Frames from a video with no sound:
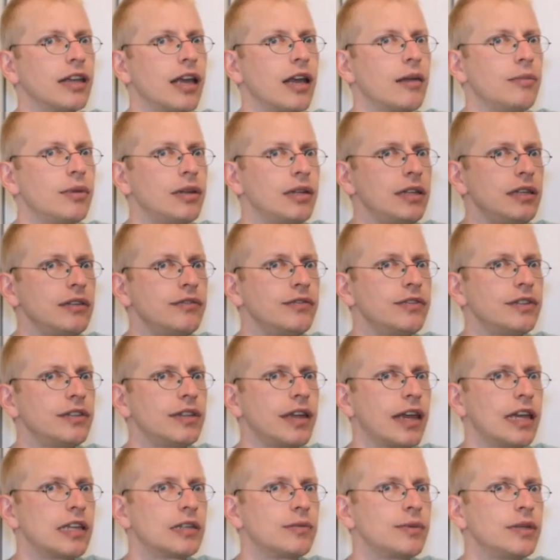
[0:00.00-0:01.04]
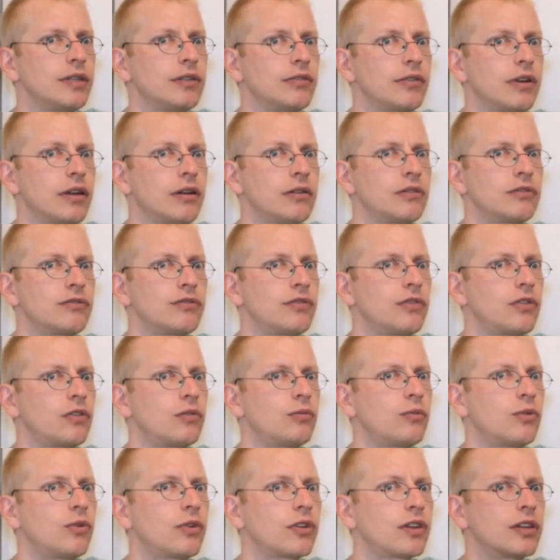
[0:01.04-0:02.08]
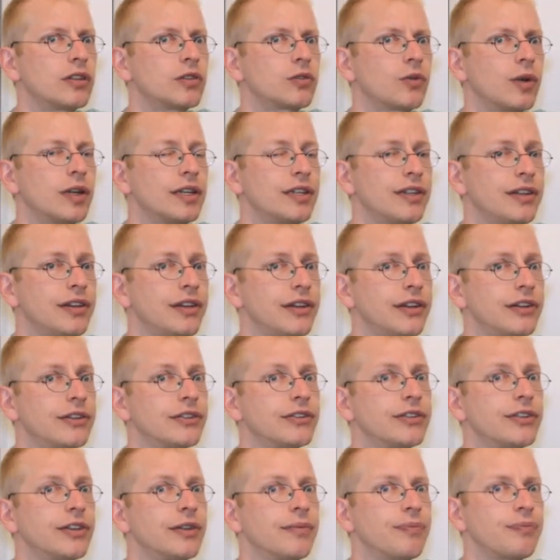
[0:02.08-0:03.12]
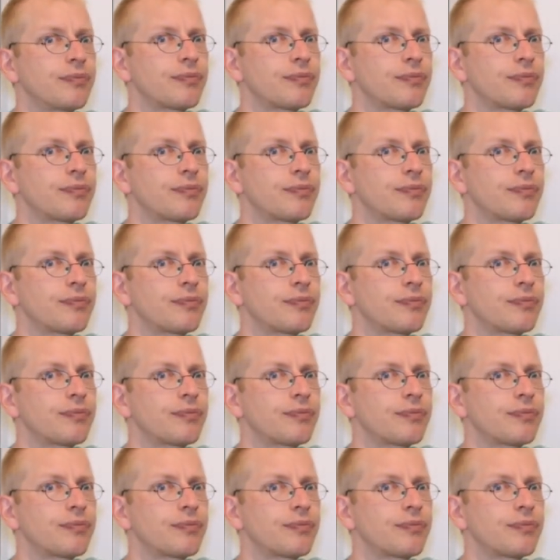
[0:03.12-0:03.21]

I believe it has been around for more than 20 years.